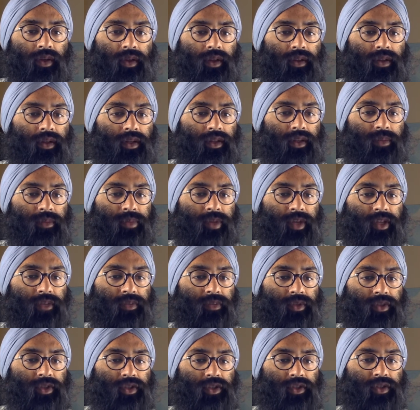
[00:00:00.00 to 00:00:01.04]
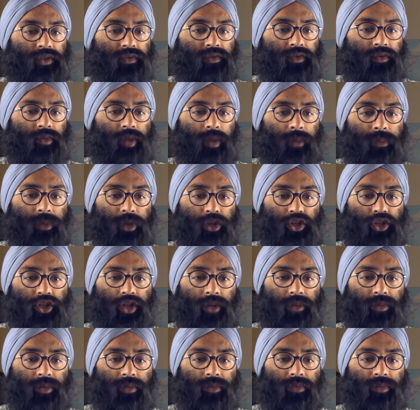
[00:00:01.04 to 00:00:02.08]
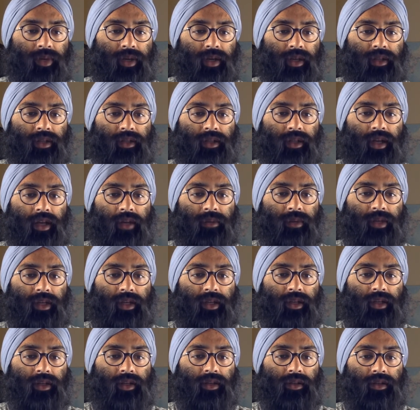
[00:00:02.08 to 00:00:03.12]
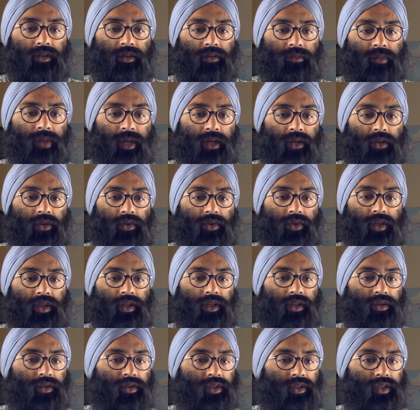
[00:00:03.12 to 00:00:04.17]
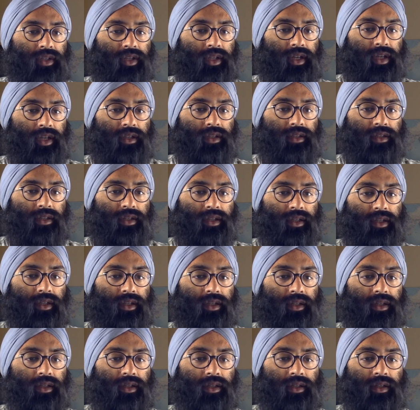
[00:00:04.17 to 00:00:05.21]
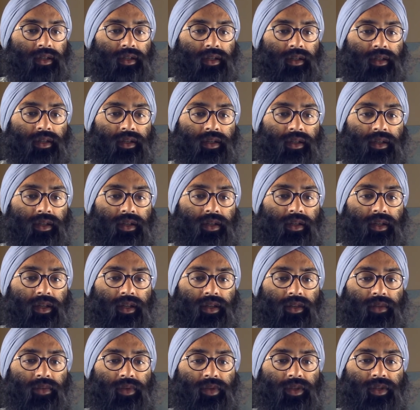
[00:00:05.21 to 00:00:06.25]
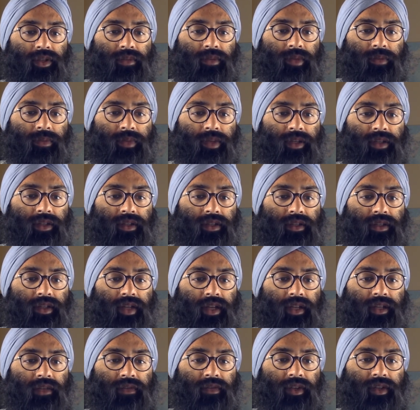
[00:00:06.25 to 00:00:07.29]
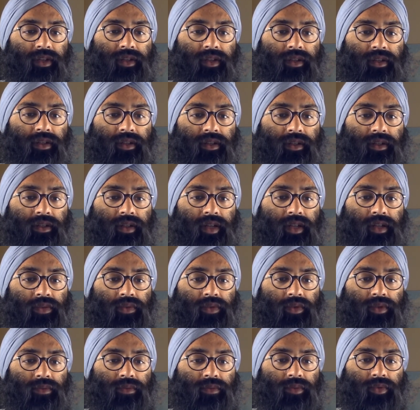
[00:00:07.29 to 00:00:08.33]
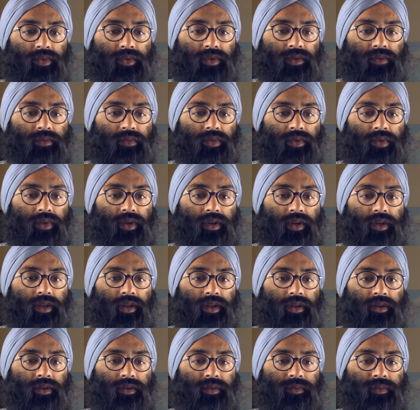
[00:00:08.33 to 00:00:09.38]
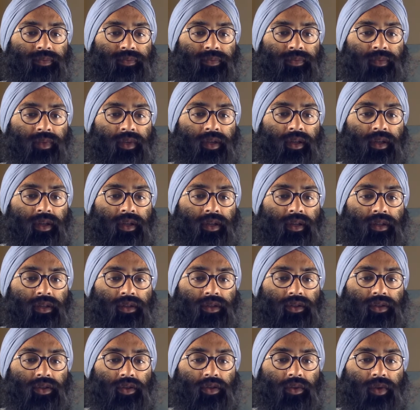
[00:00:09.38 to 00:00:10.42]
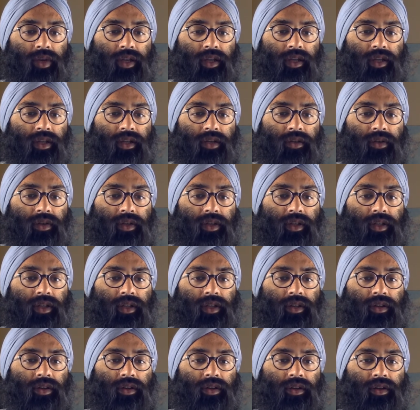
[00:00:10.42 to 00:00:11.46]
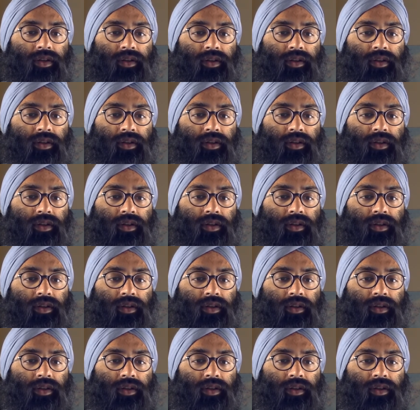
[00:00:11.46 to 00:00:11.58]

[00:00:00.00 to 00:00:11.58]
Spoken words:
Not the best position for my bishop, but I mean, my goal here is to get the rest of my pieces activated. That's what's most important here. Let's go right here and here.